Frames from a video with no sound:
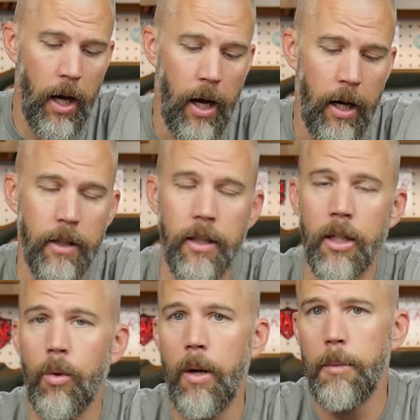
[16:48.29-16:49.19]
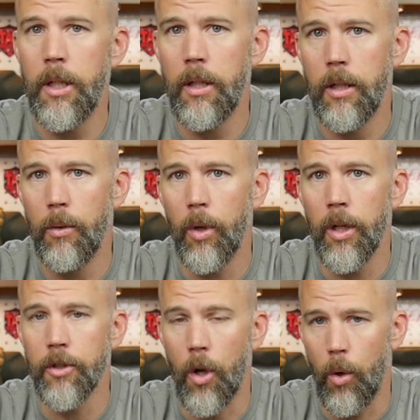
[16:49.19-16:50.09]
Uh, the equipment
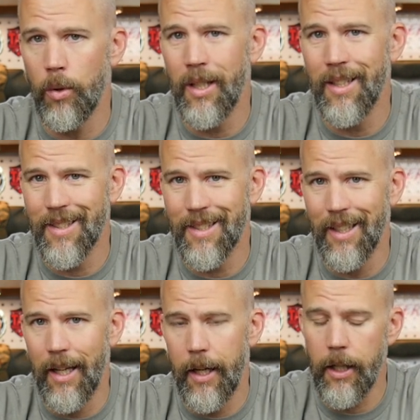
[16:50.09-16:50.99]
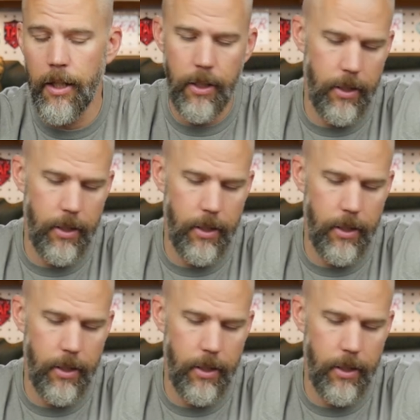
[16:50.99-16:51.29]
was only a sling.